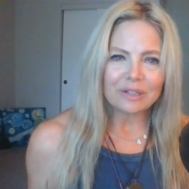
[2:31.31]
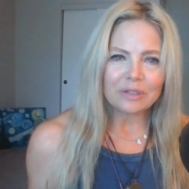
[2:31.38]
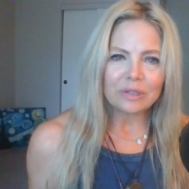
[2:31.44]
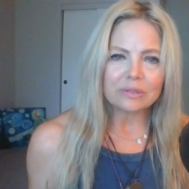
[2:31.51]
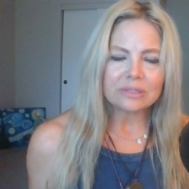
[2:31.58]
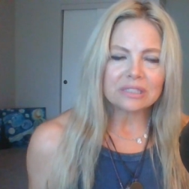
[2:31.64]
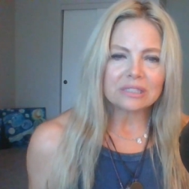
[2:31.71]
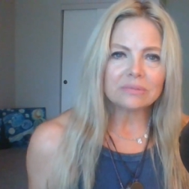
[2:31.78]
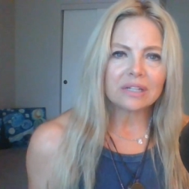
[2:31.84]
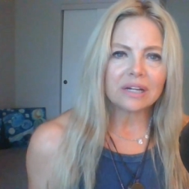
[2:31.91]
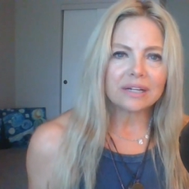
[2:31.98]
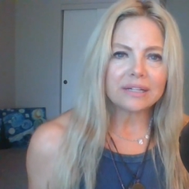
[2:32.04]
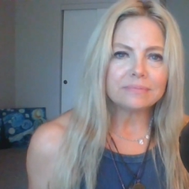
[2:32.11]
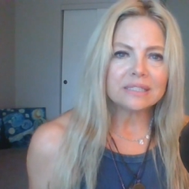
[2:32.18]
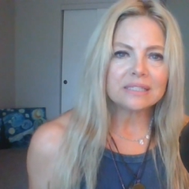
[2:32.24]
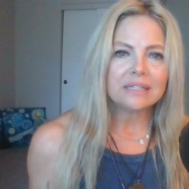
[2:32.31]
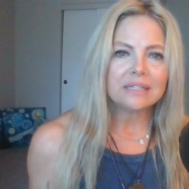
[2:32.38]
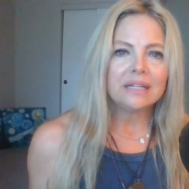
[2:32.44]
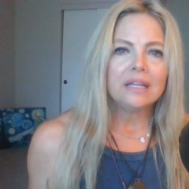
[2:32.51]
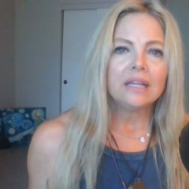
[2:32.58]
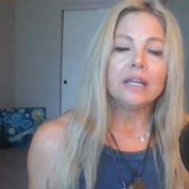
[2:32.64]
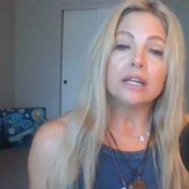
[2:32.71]
You know, sometimes
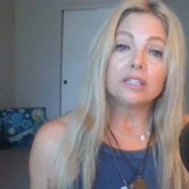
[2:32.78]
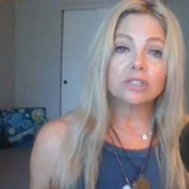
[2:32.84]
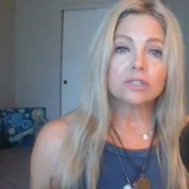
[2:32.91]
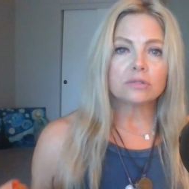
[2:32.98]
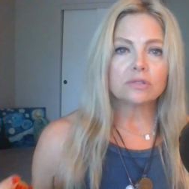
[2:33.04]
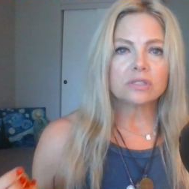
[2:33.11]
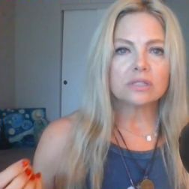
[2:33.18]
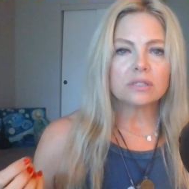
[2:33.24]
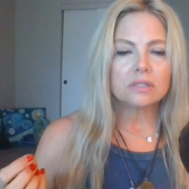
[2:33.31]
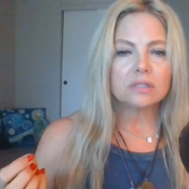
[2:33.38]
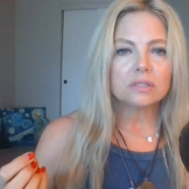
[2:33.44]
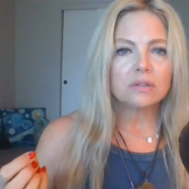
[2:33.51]
it's those